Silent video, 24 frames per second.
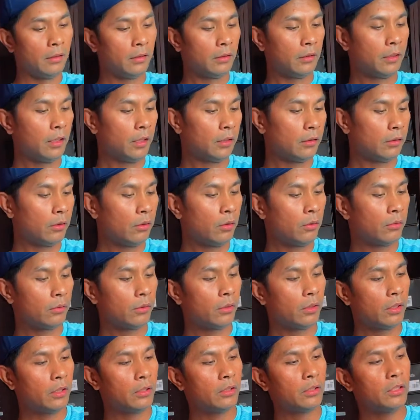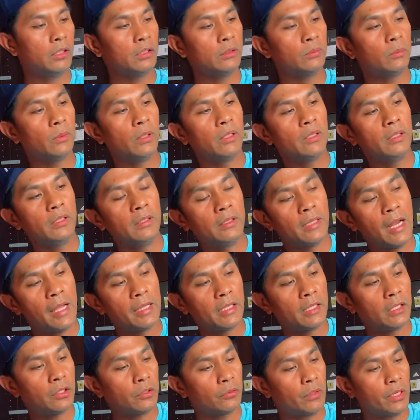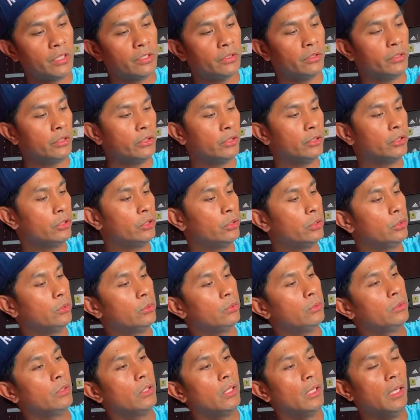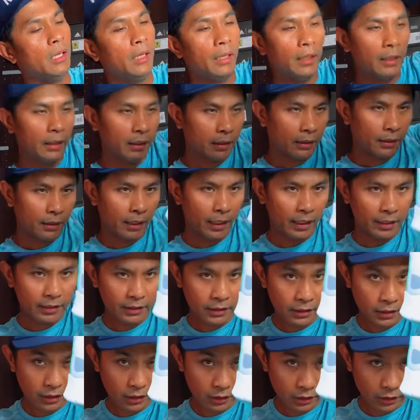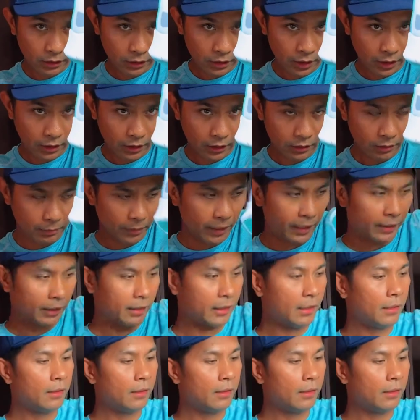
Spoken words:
Can't go wrong on this one. Nike racing shoe, nice thing in the back.